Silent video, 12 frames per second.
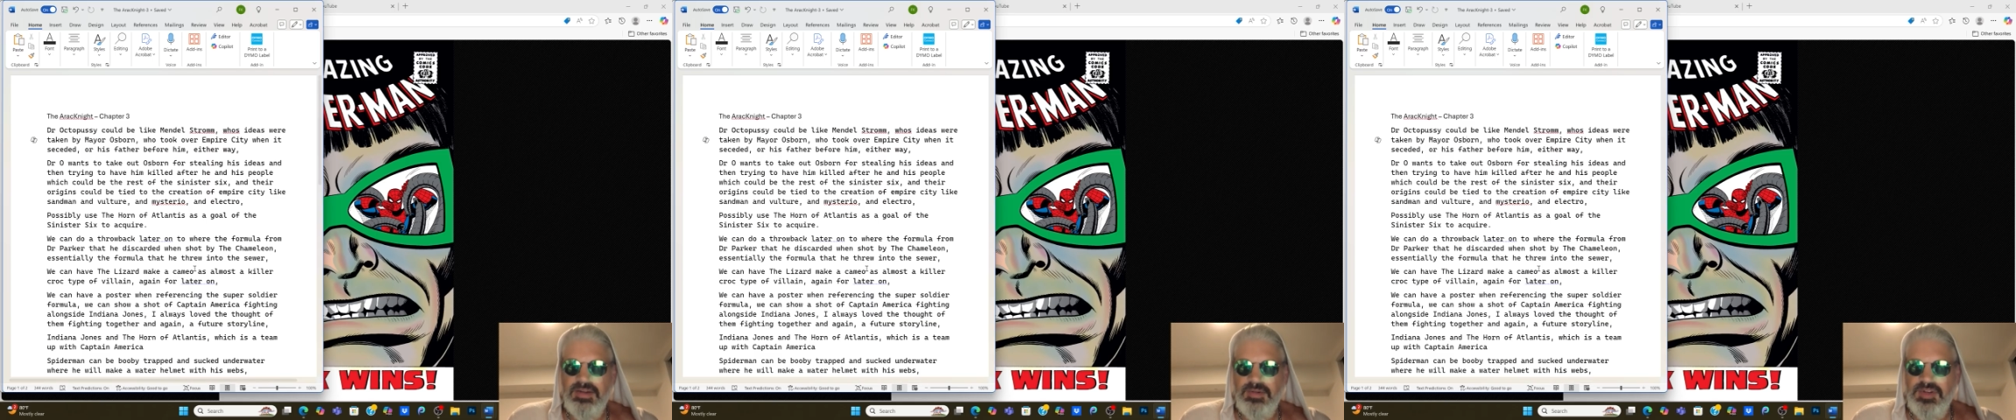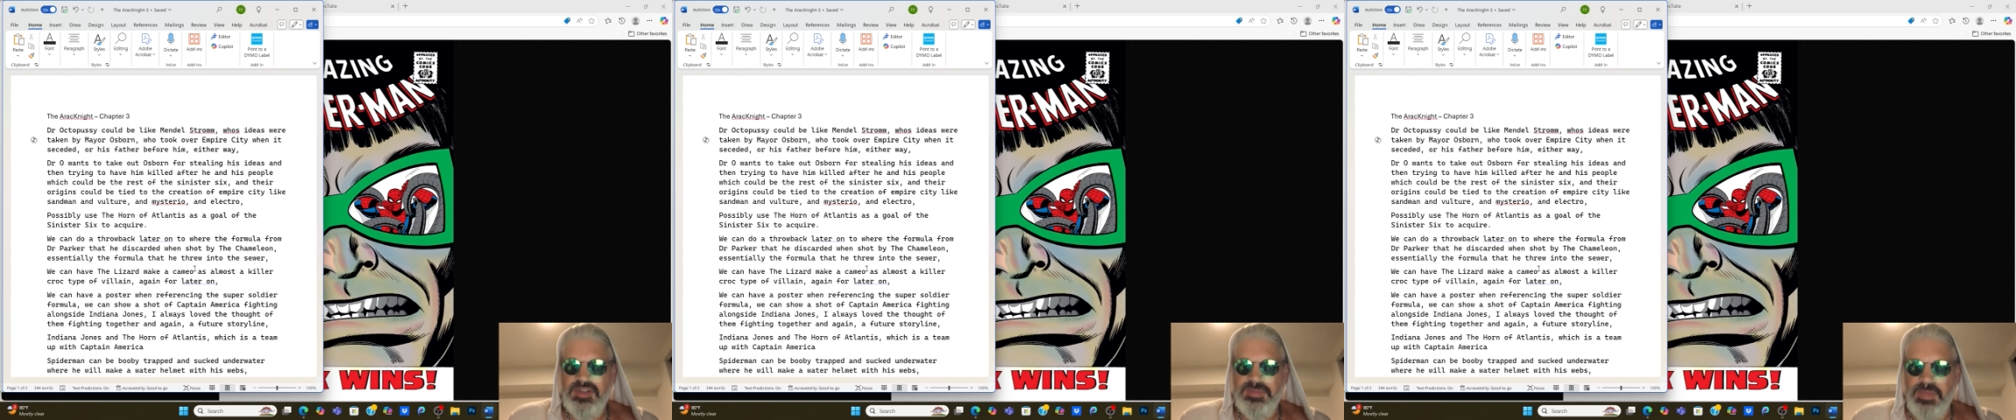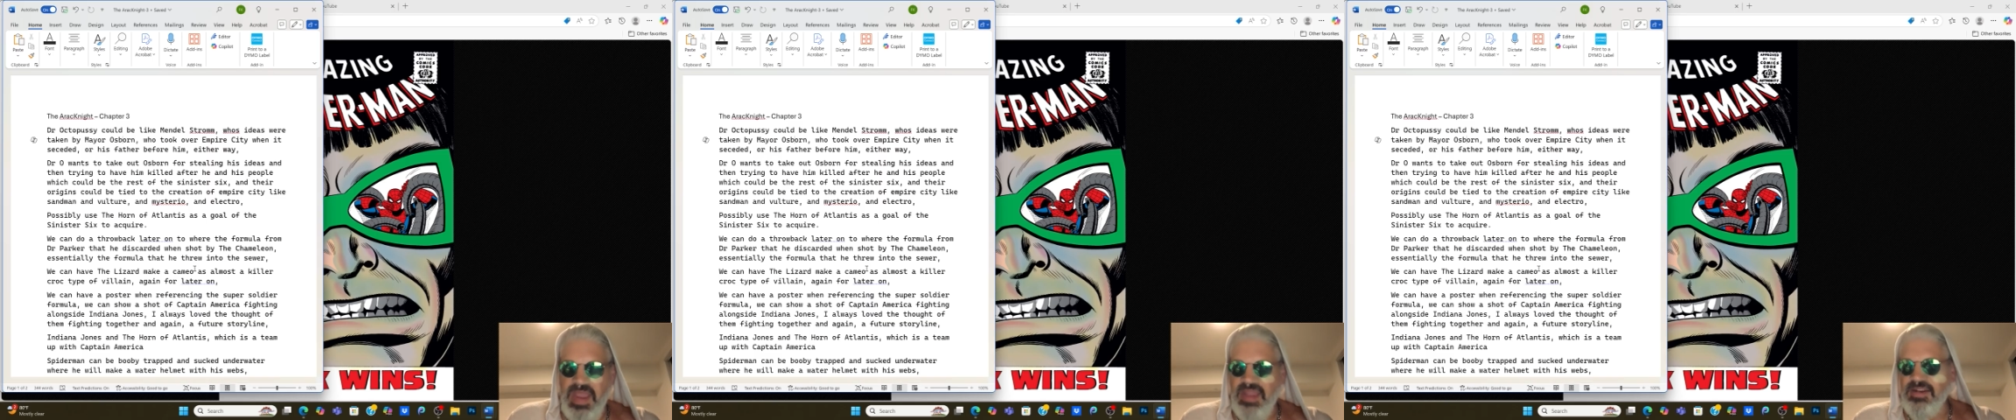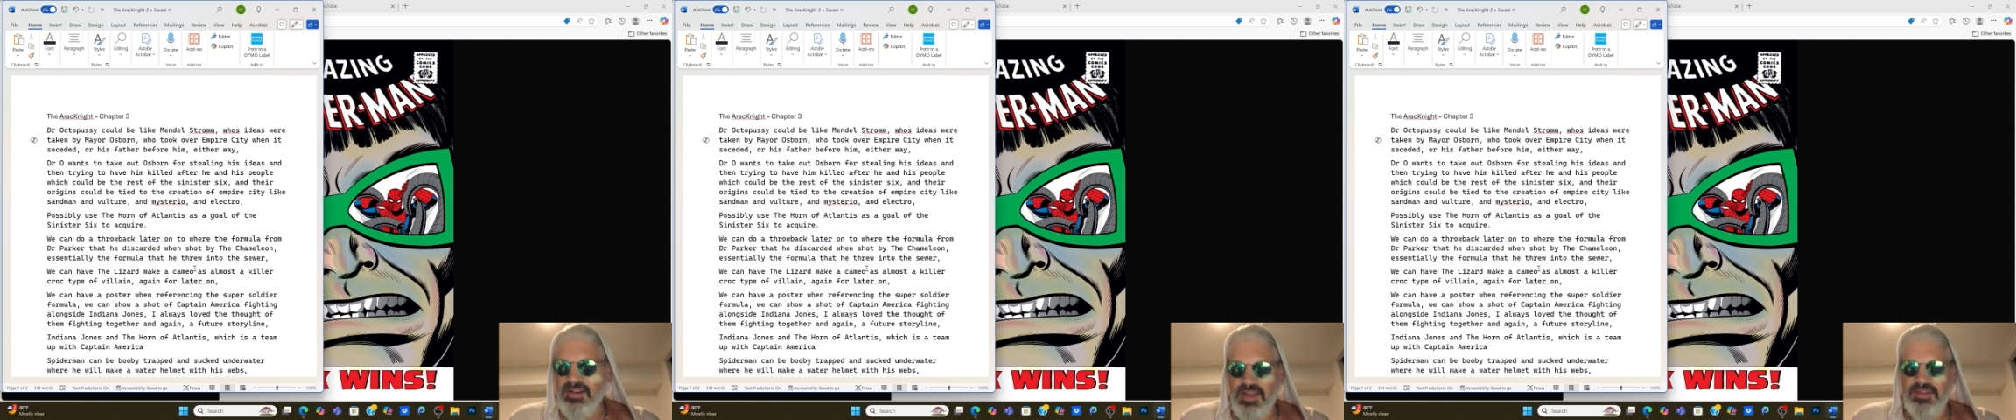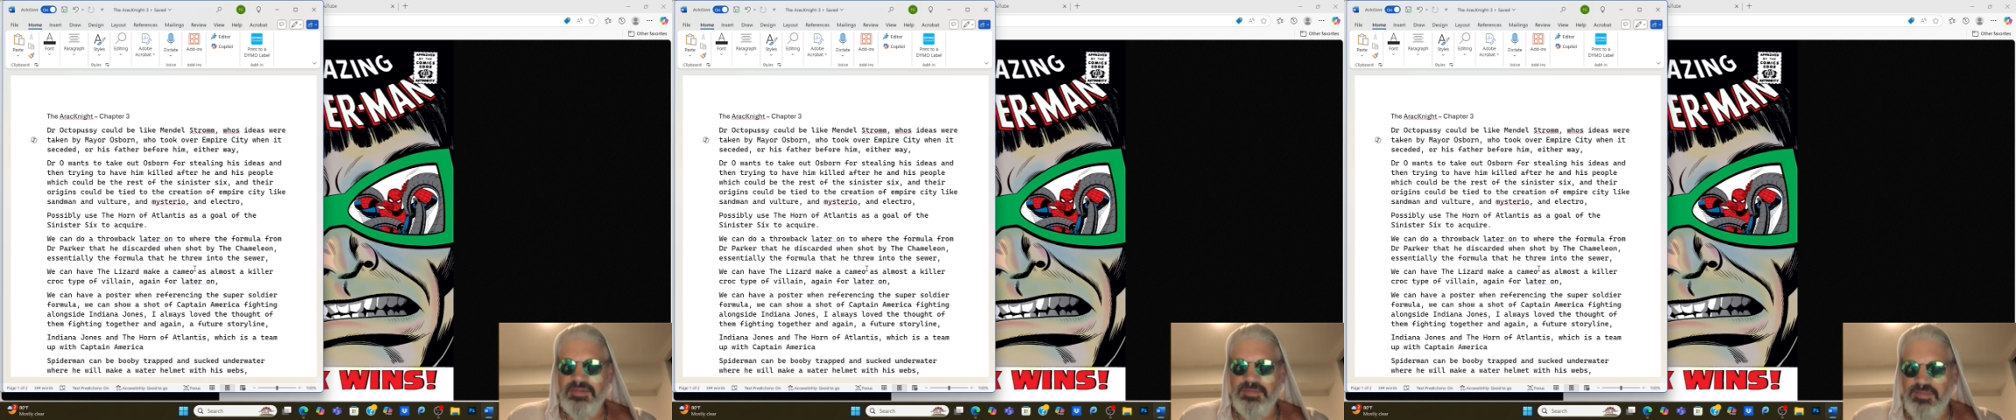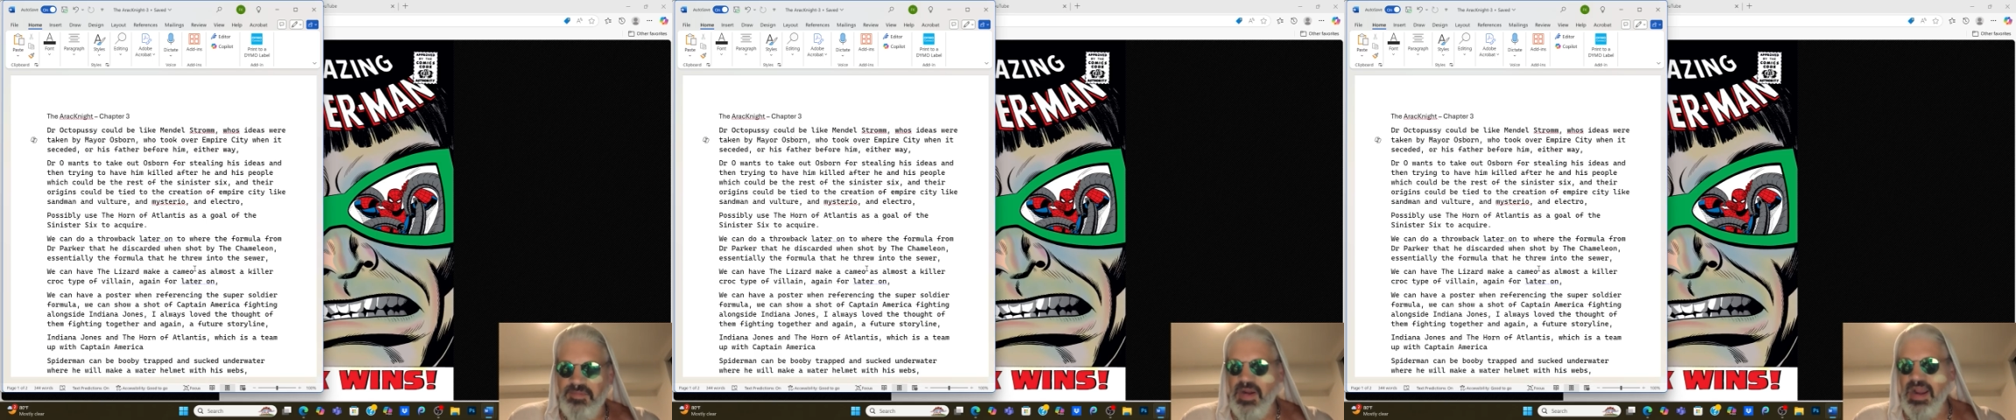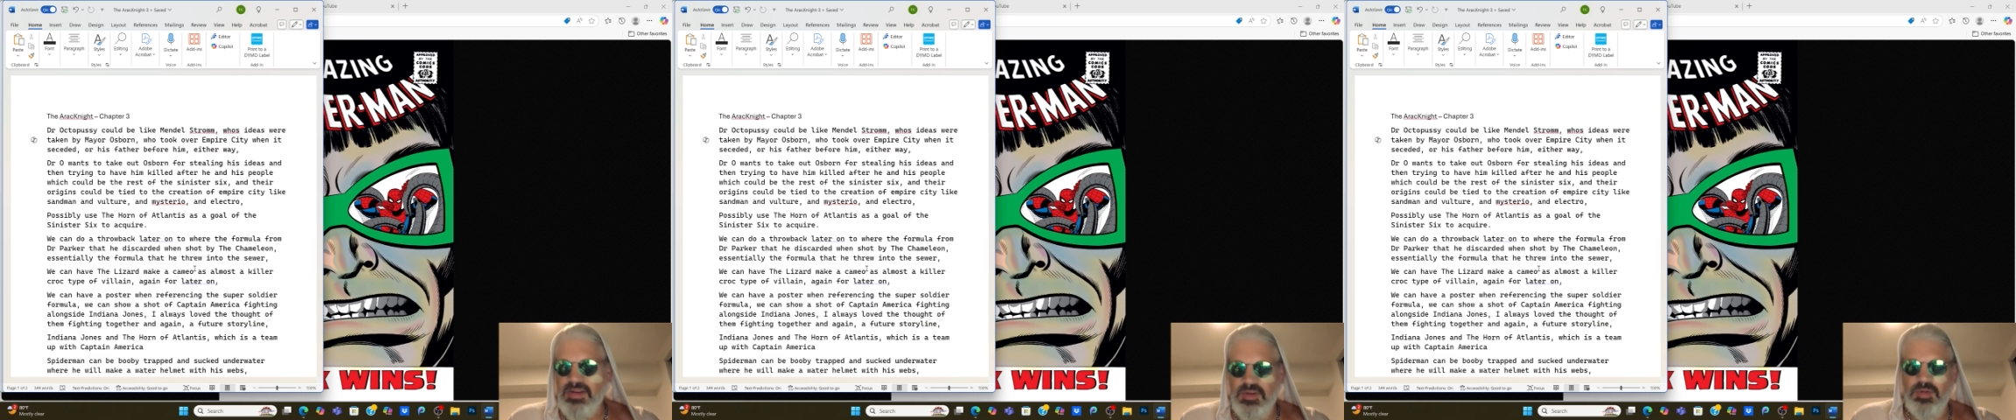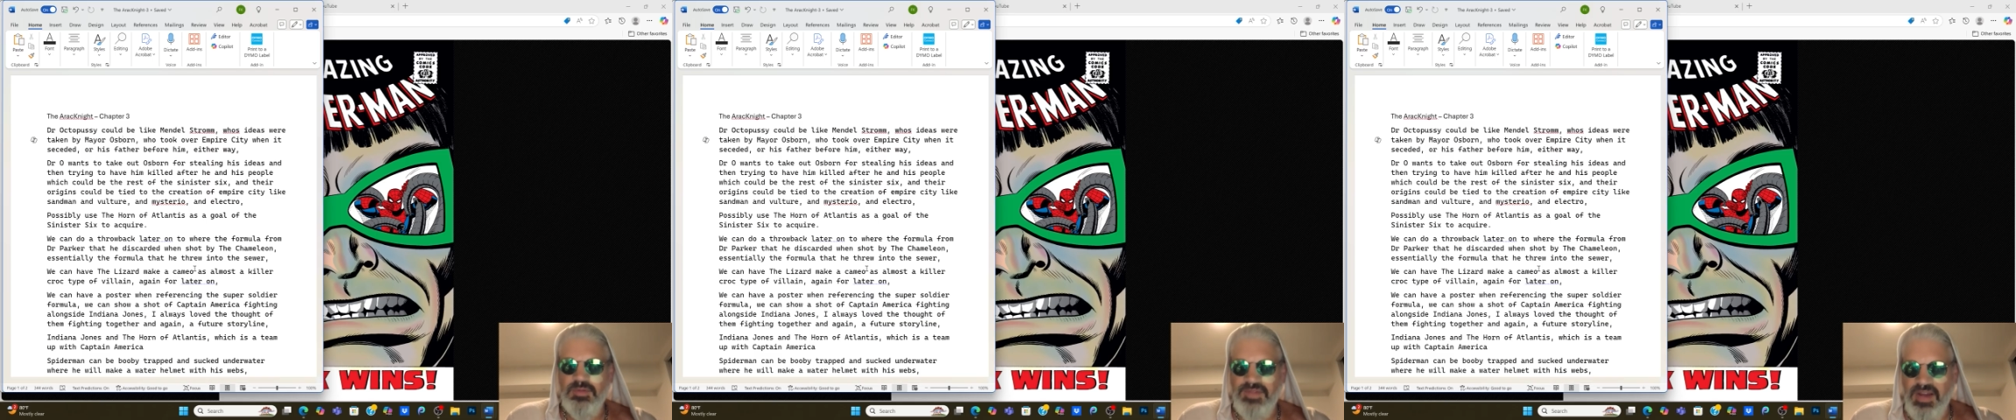We just made another brand
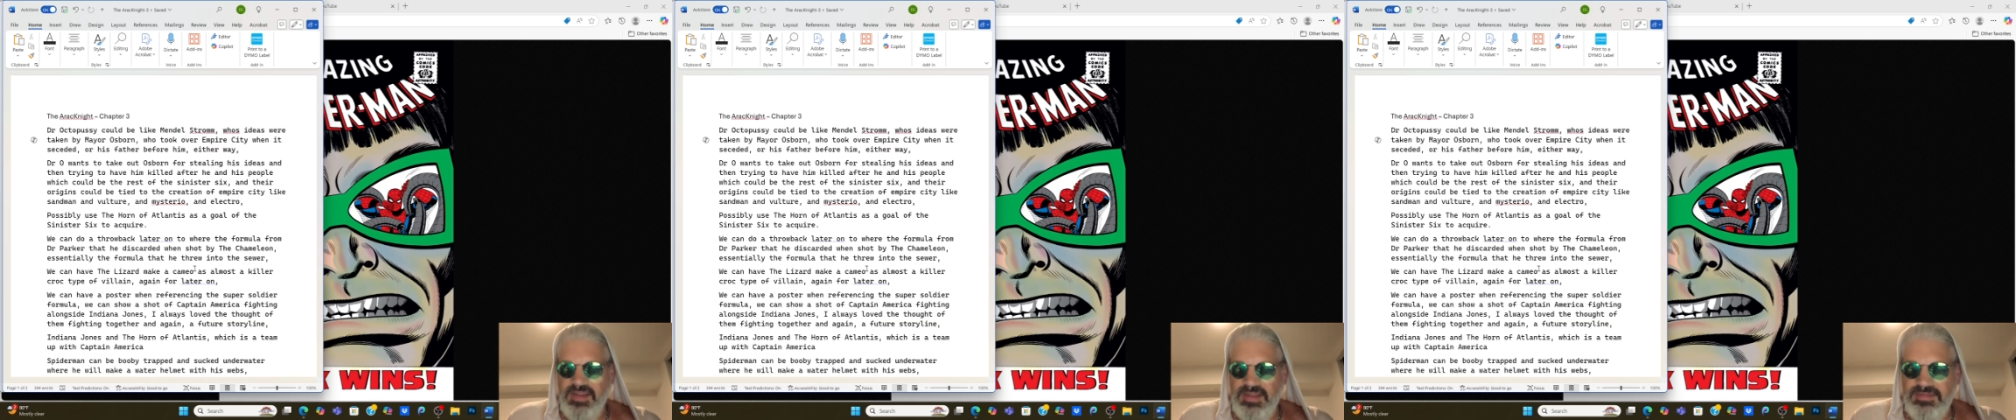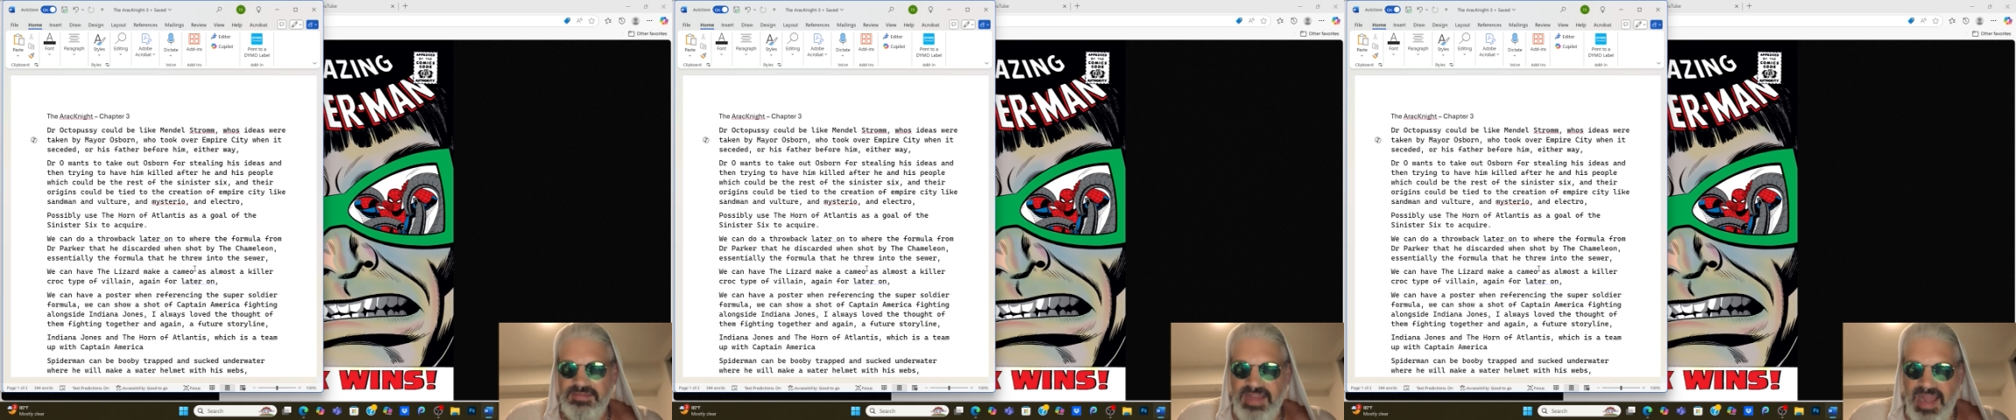new fucking